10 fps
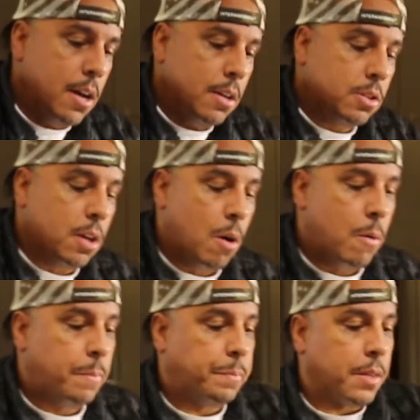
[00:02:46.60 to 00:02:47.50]

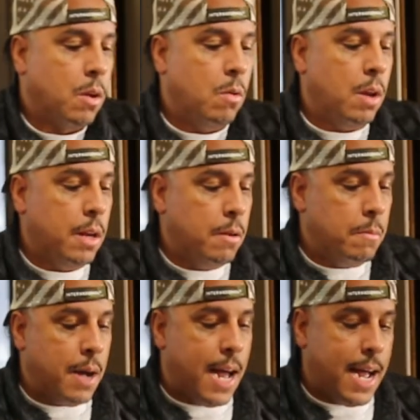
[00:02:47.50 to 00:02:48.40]
So
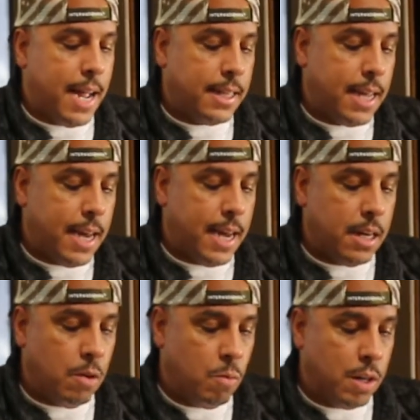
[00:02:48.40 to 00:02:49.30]
behind
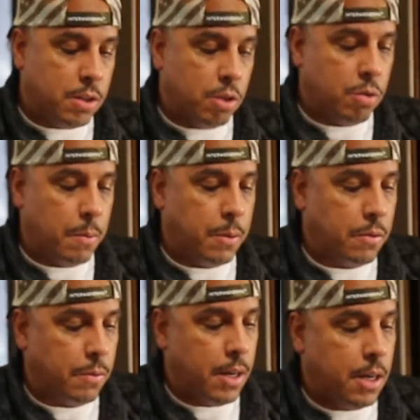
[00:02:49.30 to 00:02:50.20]
that, once the trip
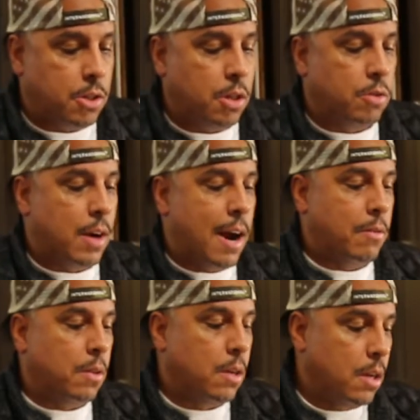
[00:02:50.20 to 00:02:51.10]
is finished, your
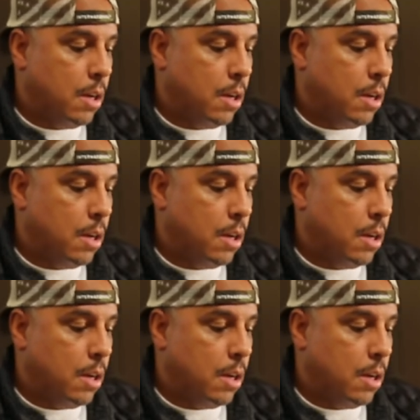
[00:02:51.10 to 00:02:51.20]
driver